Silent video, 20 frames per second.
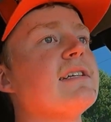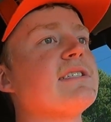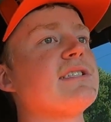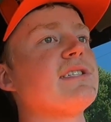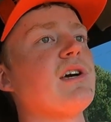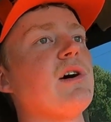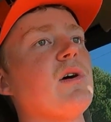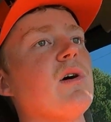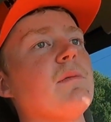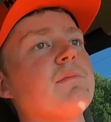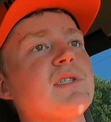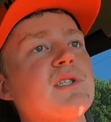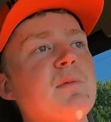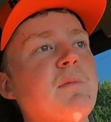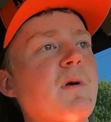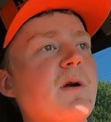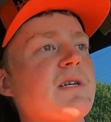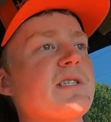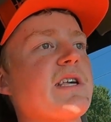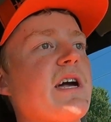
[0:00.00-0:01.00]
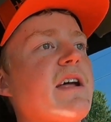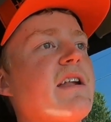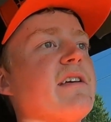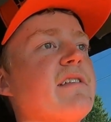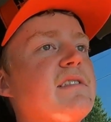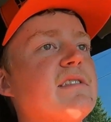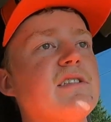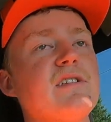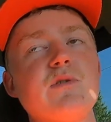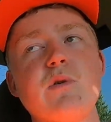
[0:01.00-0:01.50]
So I'm super
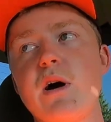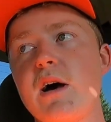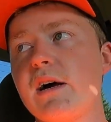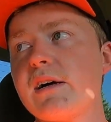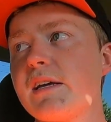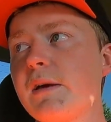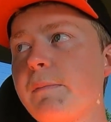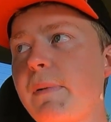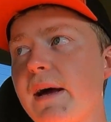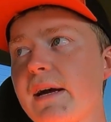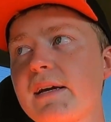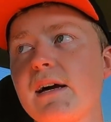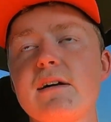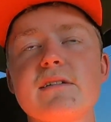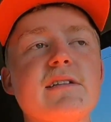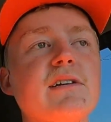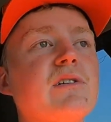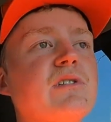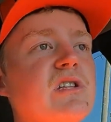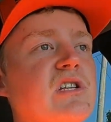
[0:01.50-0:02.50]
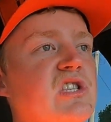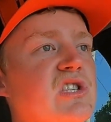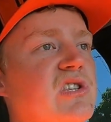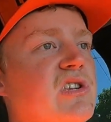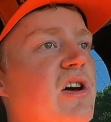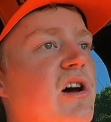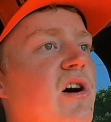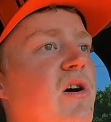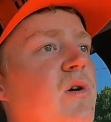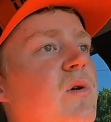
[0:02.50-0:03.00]
excited to get back out there in the
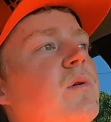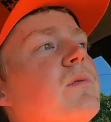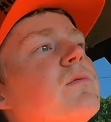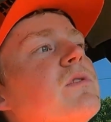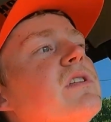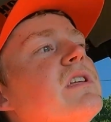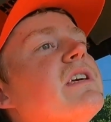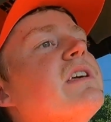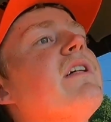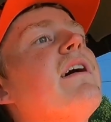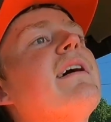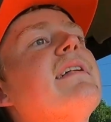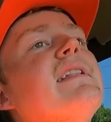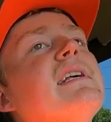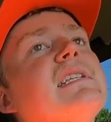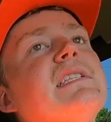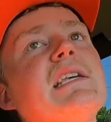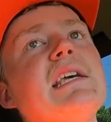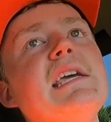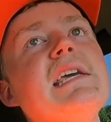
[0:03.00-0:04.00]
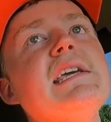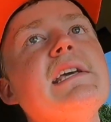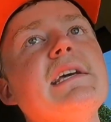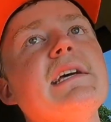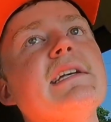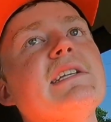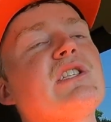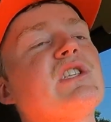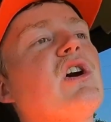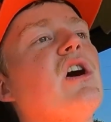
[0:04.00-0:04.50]
snow. Really glad this heat
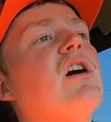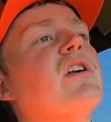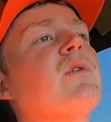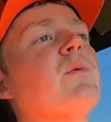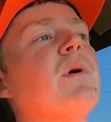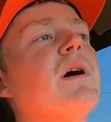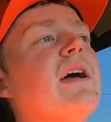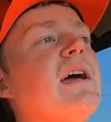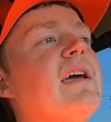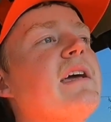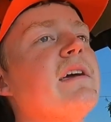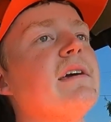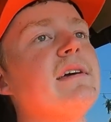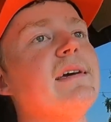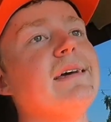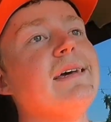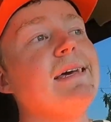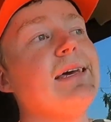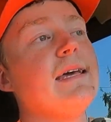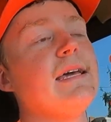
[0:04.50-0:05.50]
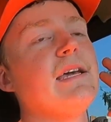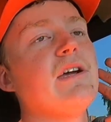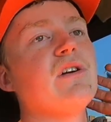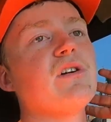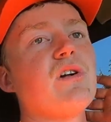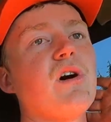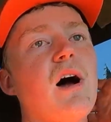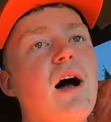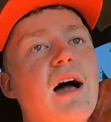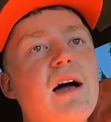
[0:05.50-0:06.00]
has gone away
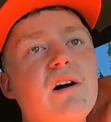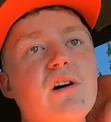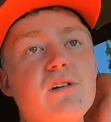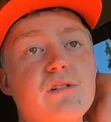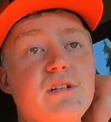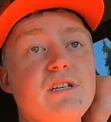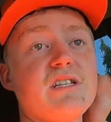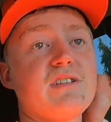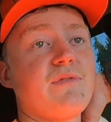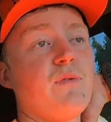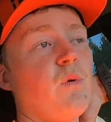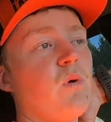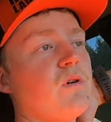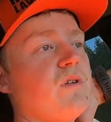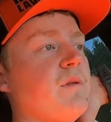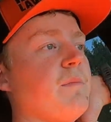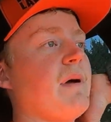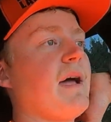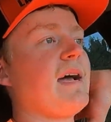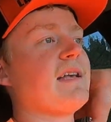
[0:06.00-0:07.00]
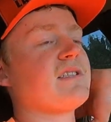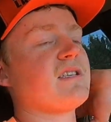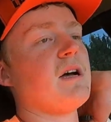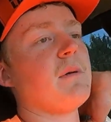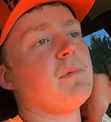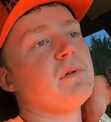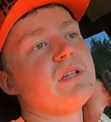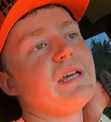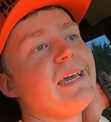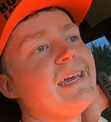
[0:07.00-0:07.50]
here in Ohio, at least for the past
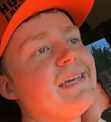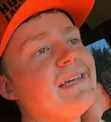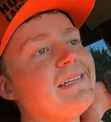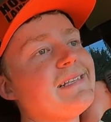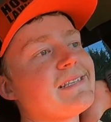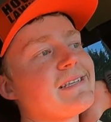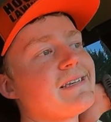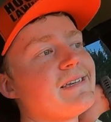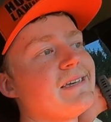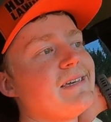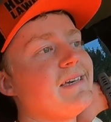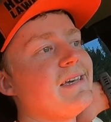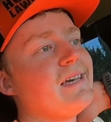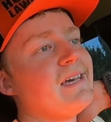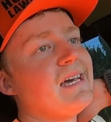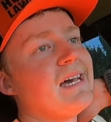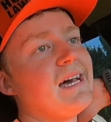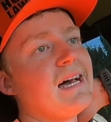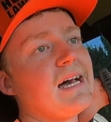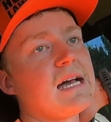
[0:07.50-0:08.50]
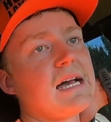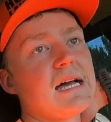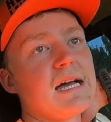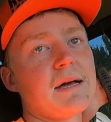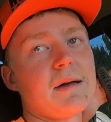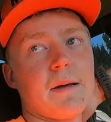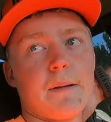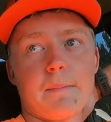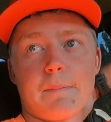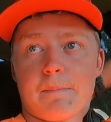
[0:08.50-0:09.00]
couple days.
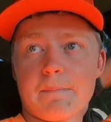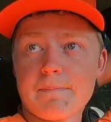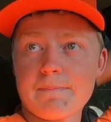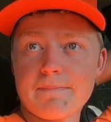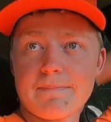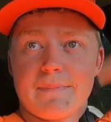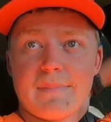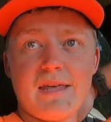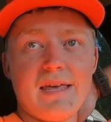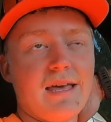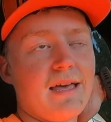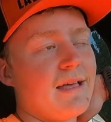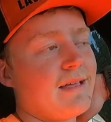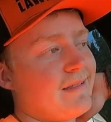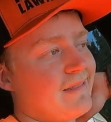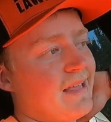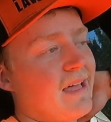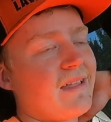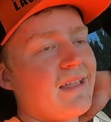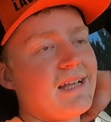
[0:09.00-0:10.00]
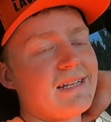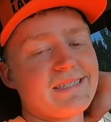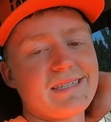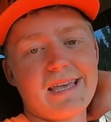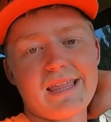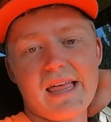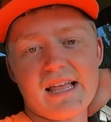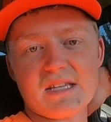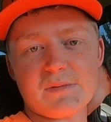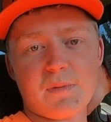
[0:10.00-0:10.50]
Now that I
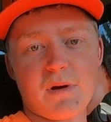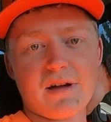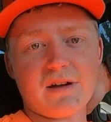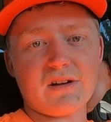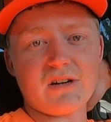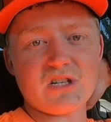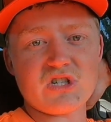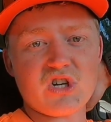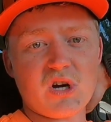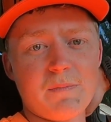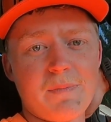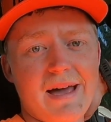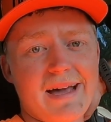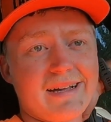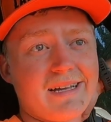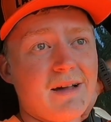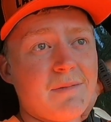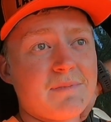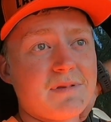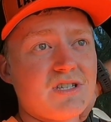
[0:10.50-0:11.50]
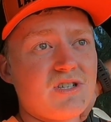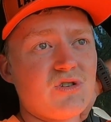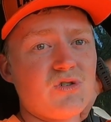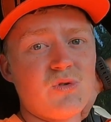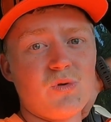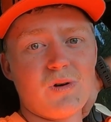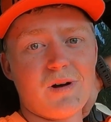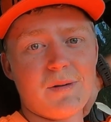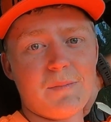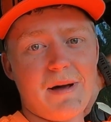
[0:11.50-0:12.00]
say that, it's probably going to jump back up
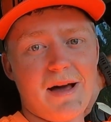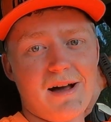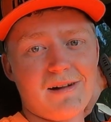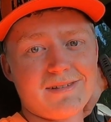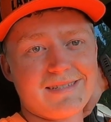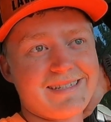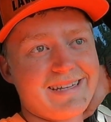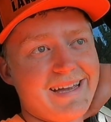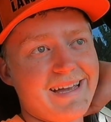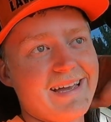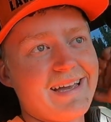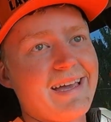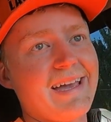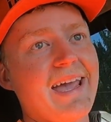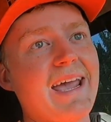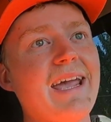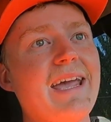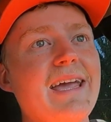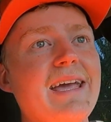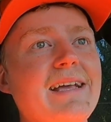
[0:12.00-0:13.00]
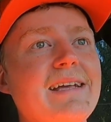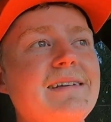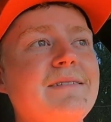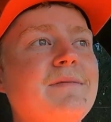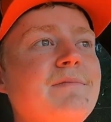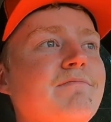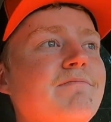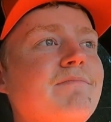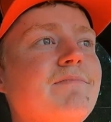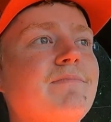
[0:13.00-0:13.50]
to about a